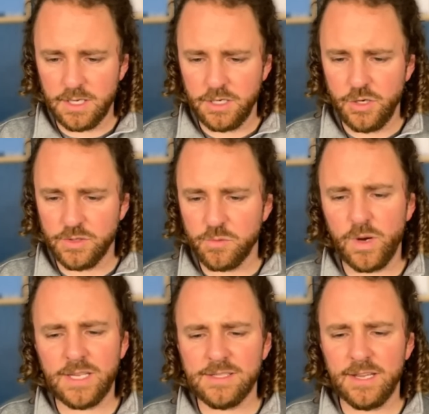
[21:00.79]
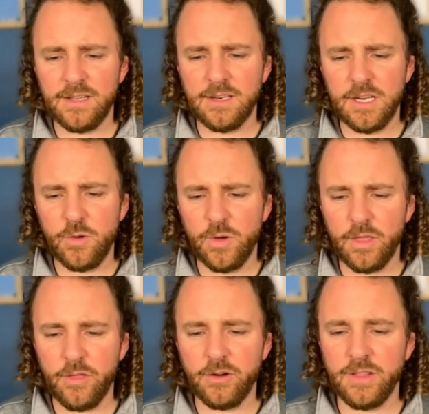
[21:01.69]
news. When I said, you know what,
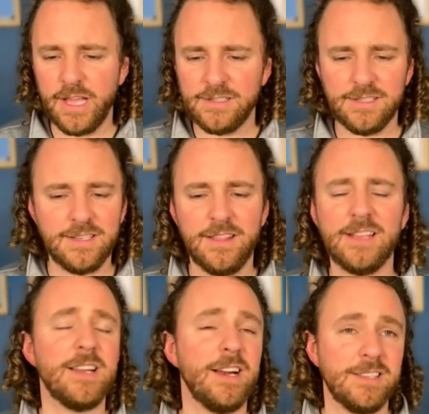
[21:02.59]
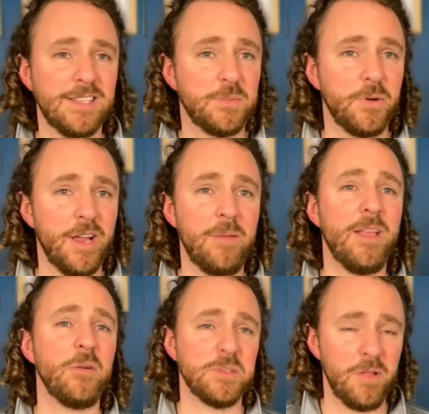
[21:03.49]
third in the ACC, that's not assists per game.
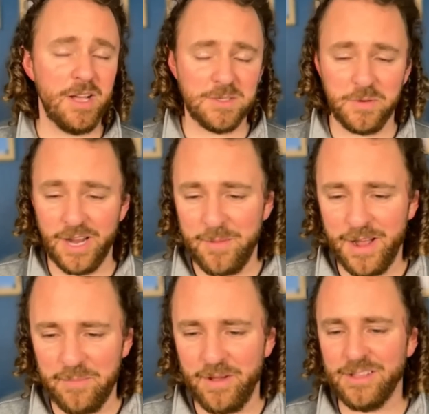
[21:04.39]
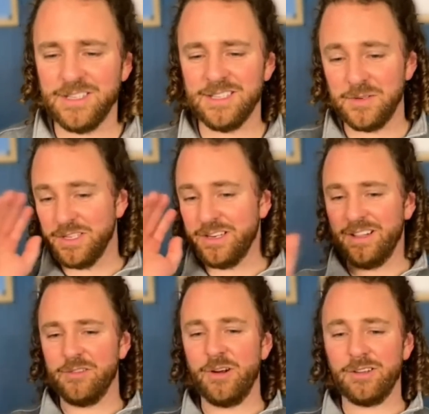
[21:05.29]
That was blocks per game. I apologize. I was looking
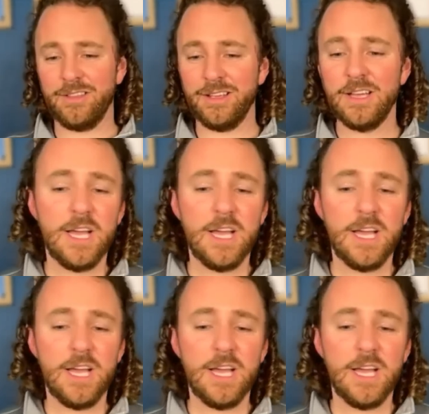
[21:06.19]
at the wrong thing.